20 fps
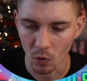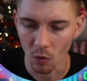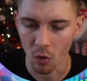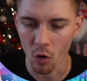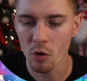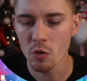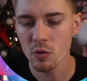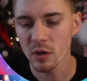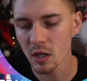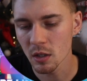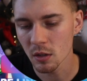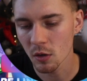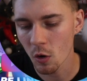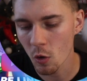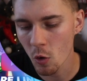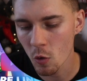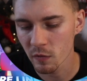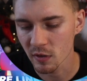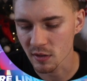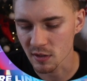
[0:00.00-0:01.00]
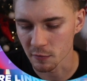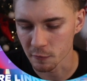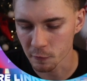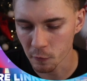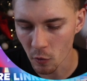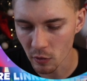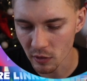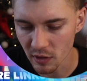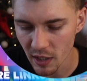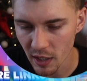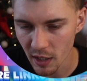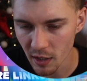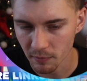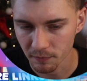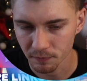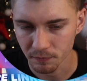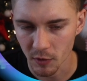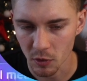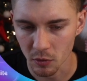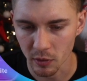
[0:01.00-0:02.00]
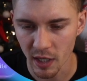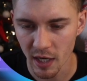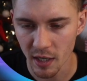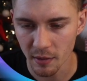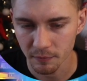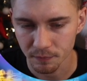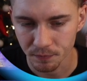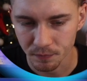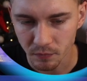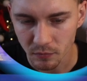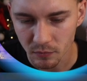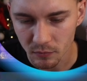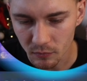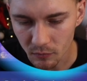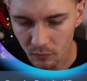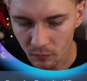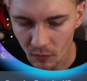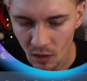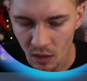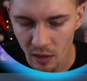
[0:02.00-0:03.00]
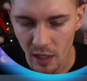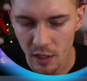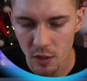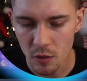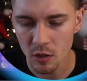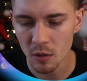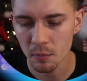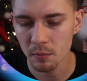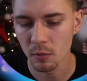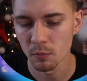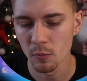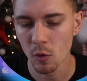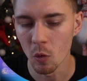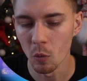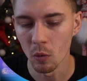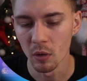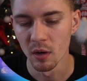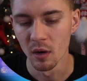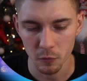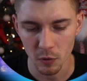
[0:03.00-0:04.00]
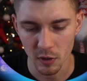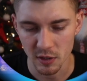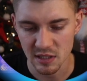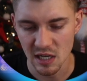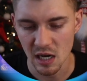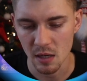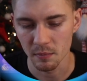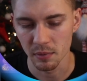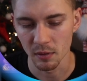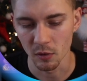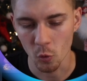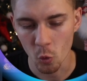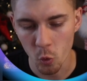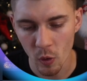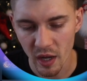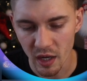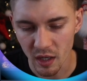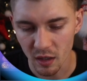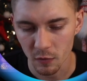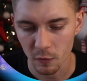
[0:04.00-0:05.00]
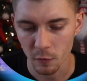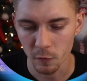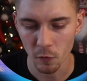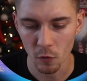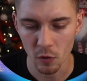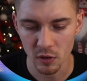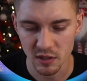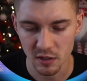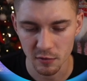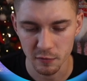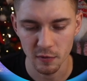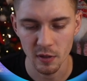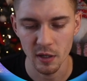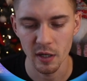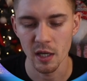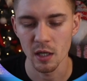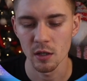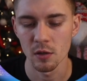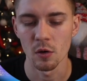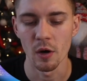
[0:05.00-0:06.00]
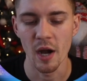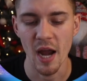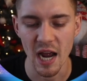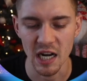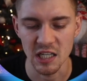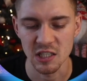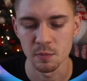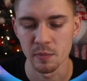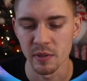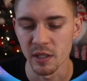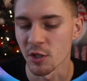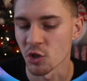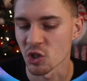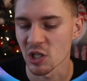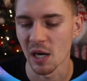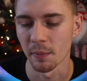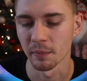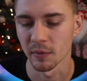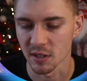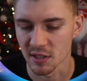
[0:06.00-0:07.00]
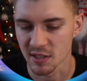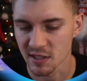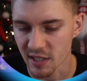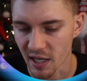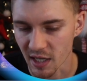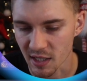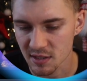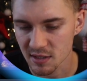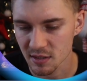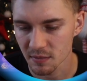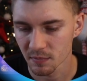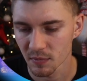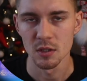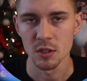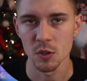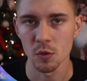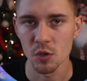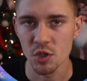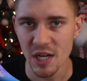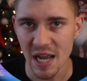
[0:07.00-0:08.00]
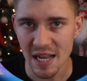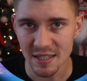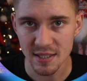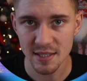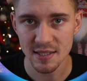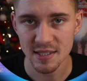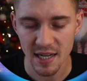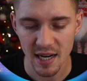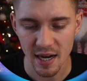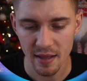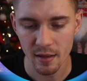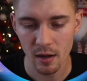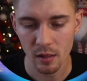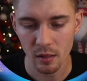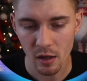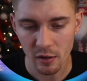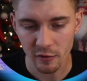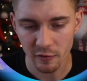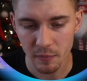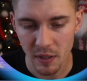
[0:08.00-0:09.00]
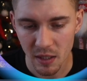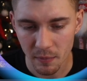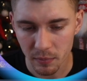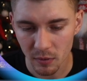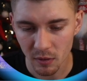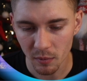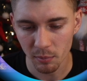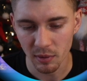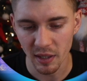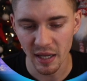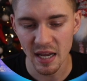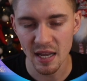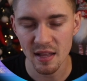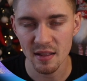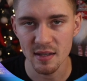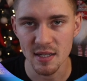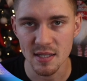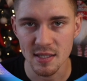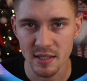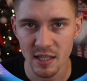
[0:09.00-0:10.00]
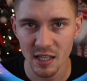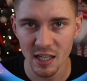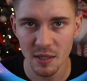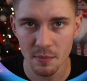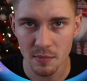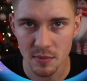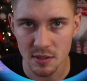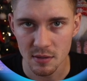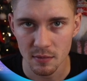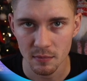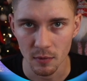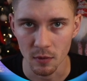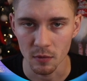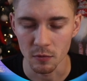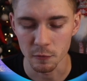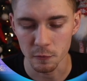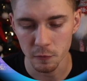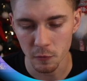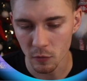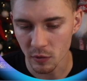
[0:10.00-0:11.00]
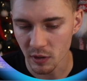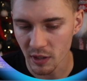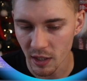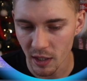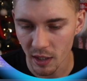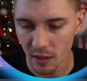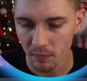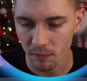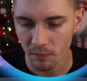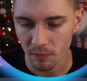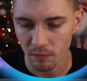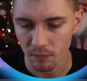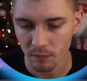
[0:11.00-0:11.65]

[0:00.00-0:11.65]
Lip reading: Or you can go over to Fortnite, okay? And you can promote, for example, quick fortifying your XP in chapter 6. So chances are that a lot of people playing these games on Fortnite,